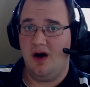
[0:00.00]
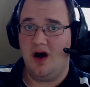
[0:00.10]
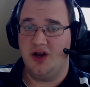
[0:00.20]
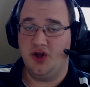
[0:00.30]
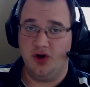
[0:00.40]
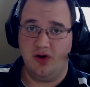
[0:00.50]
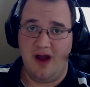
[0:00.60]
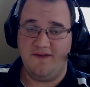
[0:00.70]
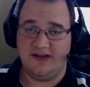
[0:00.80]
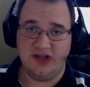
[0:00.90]
on your
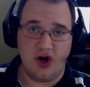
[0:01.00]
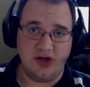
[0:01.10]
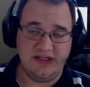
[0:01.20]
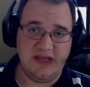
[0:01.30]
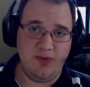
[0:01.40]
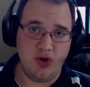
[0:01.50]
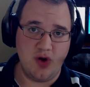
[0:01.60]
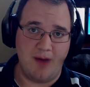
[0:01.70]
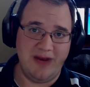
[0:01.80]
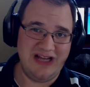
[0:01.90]
graphics card and
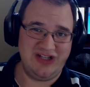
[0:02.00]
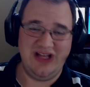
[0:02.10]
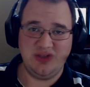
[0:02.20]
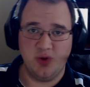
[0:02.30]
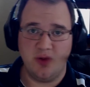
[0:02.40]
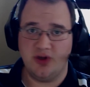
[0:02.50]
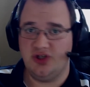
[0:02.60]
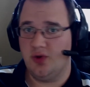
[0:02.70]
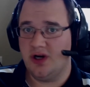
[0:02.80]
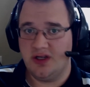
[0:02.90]
CPU combination. That's really
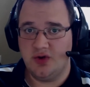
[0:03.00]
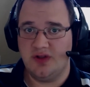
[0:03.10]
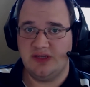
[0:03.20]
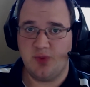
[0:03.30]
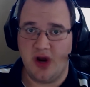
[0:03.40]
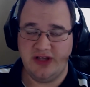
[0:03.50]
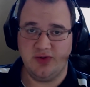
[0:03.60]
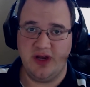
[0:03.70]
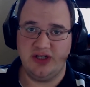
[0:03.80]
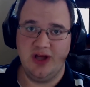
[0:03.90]
what you want to do in this
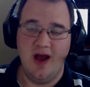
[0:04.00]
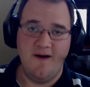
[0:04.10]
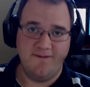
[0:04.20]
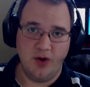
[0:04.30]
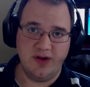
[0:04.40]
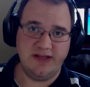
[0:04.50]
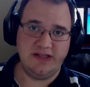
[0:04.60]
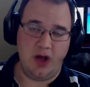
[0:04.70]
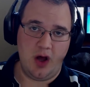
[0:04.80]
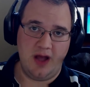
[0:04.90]
price range.
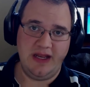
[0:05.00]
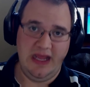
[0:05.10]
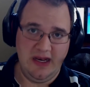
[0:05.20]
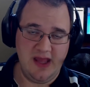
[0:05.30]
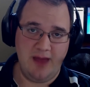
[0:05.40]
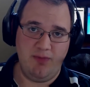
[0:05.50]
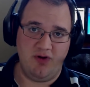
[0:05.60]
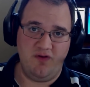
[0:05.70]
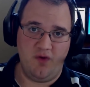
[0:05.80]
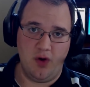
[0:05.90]
Focus on in-game
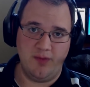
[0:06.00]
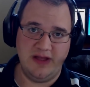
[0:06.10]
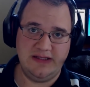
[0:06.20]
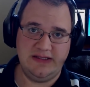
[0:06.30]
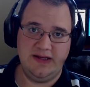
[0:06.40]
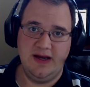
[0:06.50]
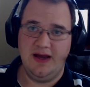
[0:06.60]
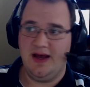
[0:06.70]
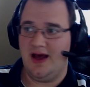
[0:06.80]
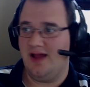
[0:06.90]
performance,
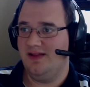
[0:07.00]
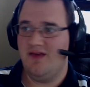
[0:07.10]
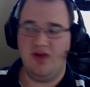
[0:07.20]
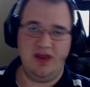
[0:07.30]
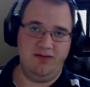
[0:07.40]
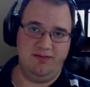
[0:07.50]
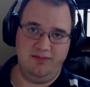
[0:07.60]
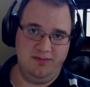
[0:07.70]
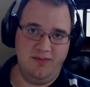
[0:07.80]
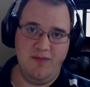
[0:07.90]
leaving
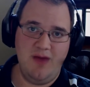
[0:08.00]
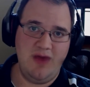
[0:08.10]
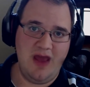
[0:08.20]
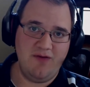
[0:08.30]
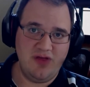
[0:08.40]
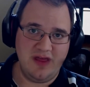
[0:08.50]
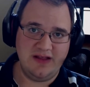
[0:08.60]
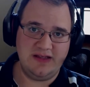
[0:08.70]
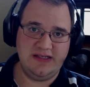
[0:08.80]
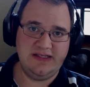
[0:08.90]
maybe
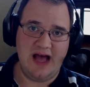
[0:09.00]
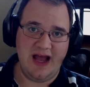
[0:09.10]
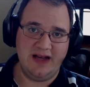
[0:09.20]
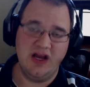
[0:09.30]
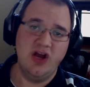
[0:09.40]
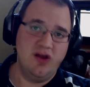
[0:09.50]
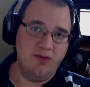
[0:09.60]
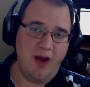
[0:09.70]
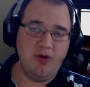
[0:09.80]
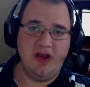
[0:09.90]
everything to the side.
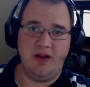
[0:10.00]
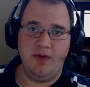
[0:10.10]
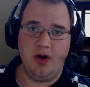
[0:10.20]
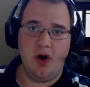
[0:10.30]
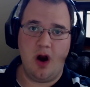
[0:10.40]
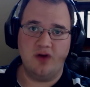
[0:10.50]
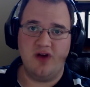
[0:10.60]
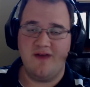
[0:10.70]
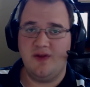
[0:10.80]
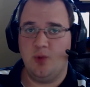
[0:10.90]
You might want to get a bigger
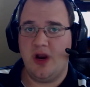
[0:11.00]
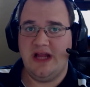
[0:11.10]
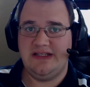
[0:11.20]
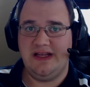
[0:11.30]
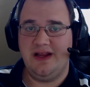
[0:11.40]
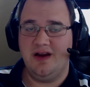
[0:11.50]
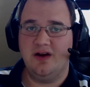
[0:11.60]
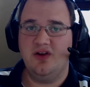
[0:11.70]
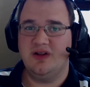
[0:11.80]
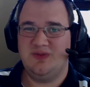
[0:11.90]
hard drive than what I did
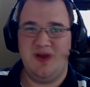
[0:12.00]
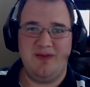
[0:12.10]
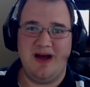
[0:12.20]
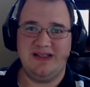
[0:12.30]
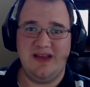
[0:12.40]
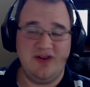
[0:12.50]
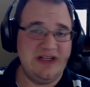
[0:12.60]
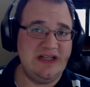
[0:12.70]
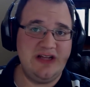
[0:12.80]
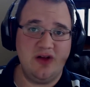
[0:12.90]
here. You could spend about
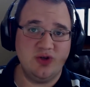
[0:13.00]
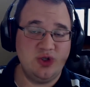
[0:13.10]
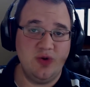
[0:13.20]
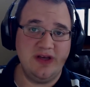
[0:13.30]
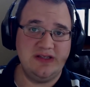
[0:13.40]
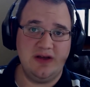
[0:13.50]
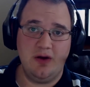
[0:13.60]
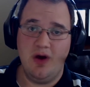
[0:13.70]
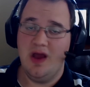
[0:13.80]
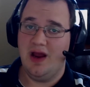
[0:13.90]
$7 to $10 doing
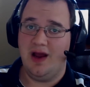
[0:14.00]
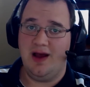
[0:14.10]
so.